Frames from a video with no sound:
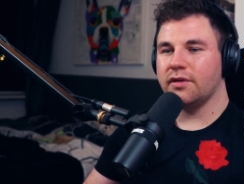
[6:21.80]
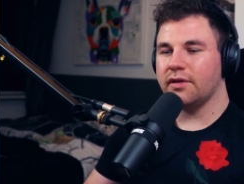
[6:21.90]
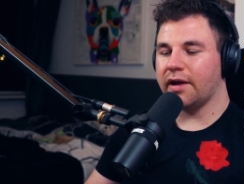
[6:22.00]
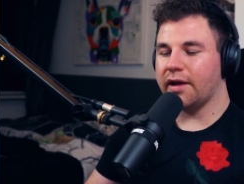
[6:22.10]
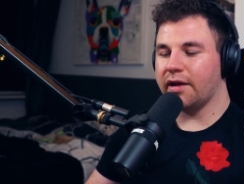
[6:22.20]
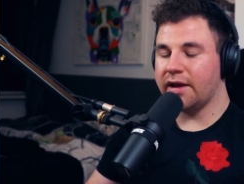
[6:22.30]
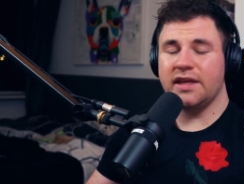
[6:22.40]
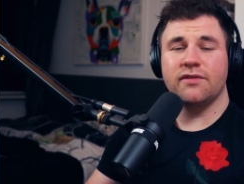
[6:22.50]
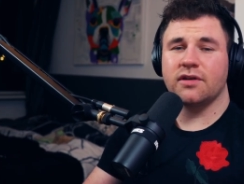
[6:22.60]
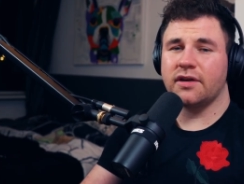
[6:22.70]
and
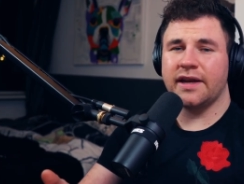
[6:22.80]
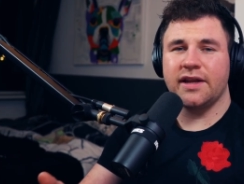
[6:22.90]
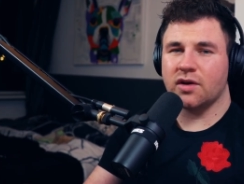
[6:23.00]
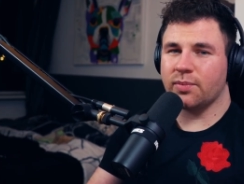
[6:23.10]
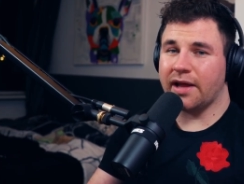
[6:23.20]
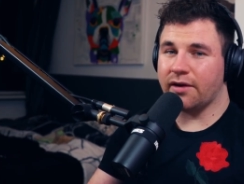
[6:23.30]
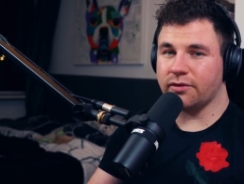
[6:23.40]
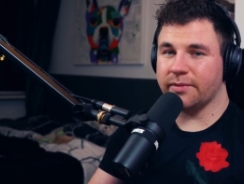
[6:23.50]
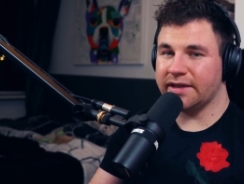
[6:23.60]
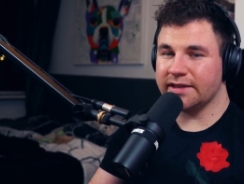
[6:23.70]
even on any other
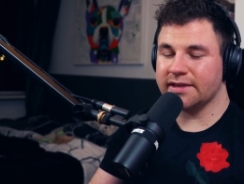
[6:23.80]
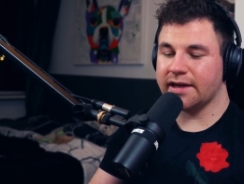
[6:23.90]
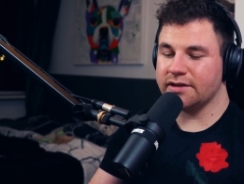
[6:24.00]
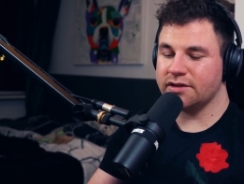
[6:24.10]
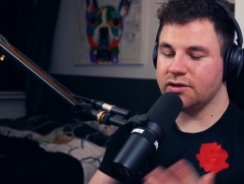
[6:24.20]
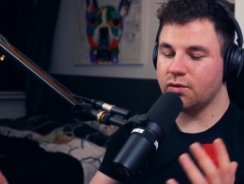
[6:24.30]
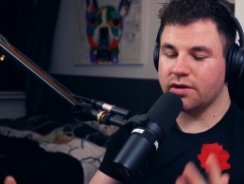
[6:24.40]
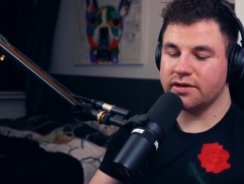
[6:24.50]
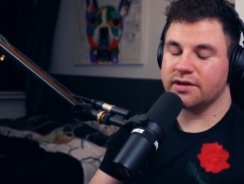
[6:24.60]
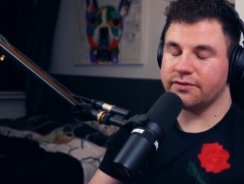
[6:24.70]
platform in this case, you
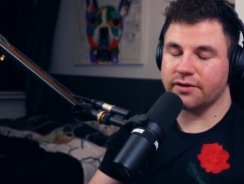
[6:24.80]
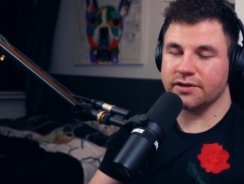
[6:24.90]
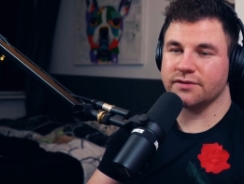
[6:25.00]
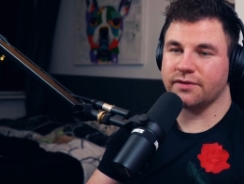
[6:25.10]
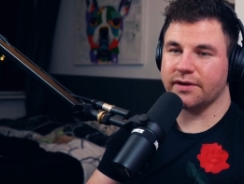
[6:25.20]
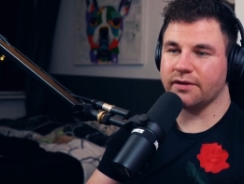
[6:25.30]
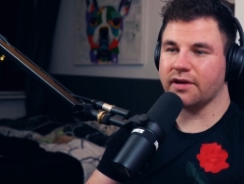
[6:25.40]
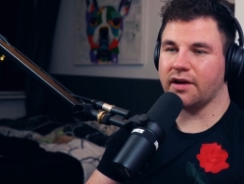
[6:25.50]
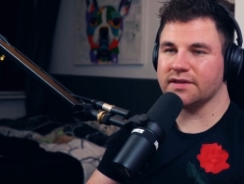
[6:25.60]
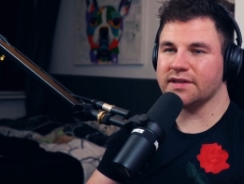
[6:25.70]
want to diversify your
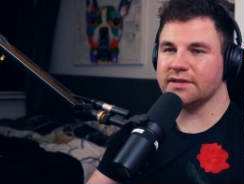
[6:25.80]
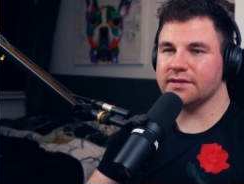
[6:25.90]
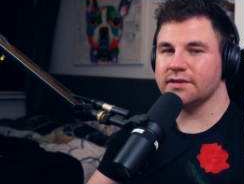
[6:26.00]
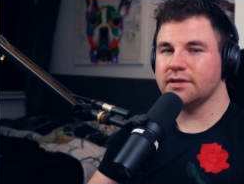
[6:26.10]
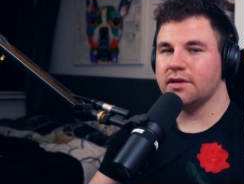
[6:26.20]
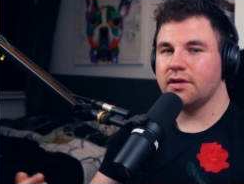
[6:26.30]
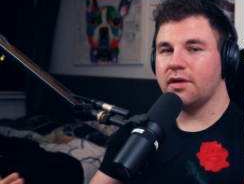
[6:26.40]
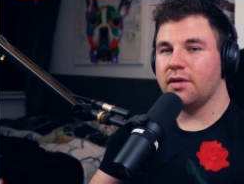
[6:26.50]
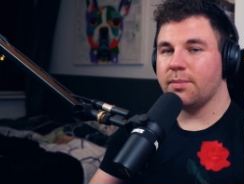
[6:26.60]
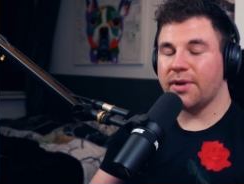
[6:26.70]
content.
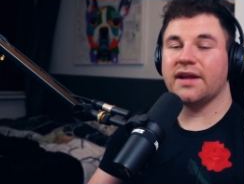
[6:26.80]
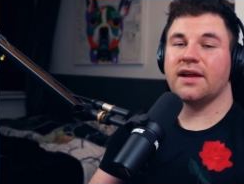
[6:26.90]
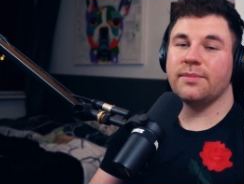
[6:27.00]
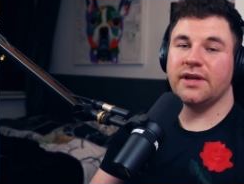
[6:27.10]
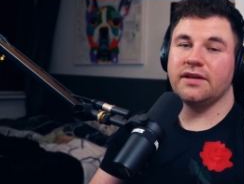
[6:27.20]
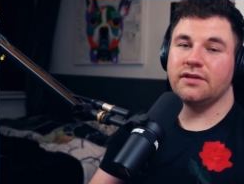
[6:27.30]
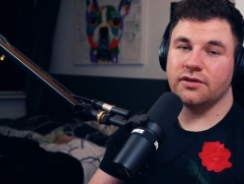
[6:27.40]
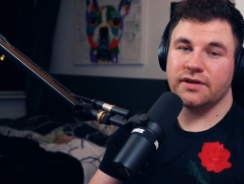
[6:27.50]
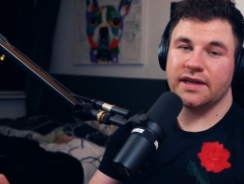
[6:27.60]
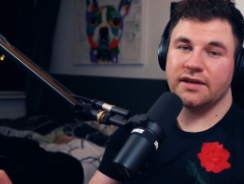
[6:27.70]
By that I mean
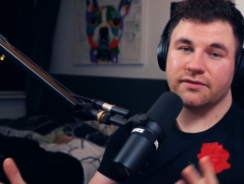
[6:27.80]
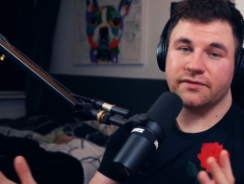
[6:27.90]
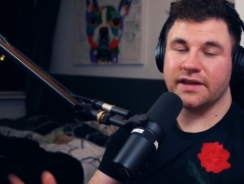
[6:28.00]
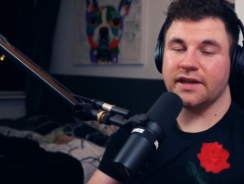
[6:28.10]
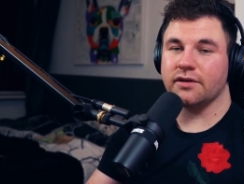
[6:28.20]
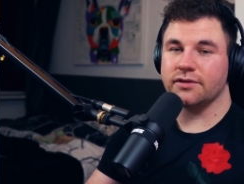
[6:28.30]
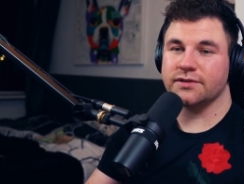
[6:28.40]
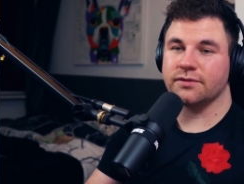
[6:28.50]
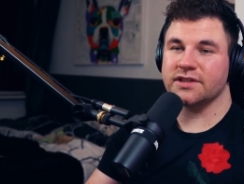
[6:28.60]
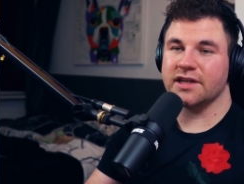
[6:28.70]
unique
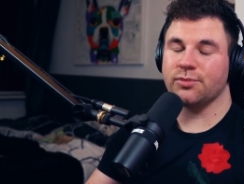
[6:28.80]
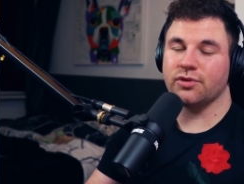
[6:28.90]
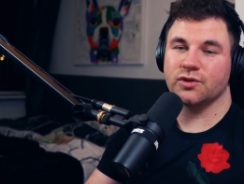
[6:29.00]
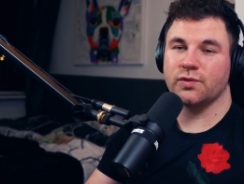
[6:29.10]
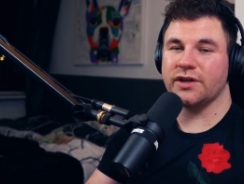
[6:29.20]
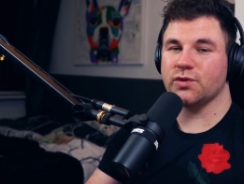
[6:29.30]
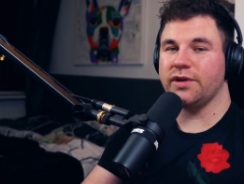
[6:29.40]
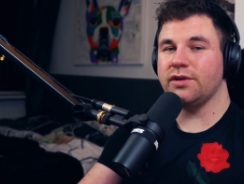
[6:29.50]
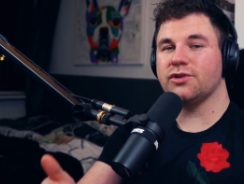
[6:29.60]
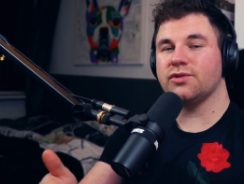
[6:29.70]
videos, for example, on Twitch.
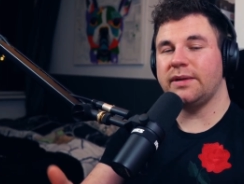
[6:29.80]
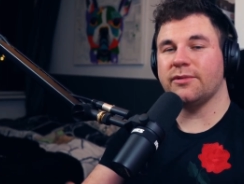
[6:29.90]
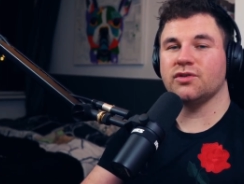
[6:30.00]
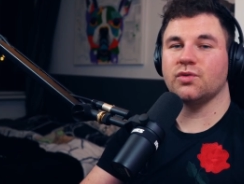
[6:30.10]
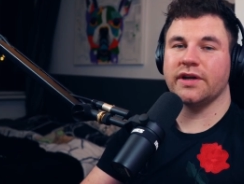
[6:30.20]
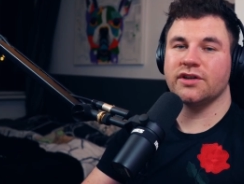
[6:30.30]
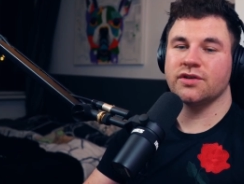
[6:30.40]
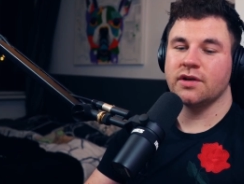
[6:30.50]
When you stream on Twitch,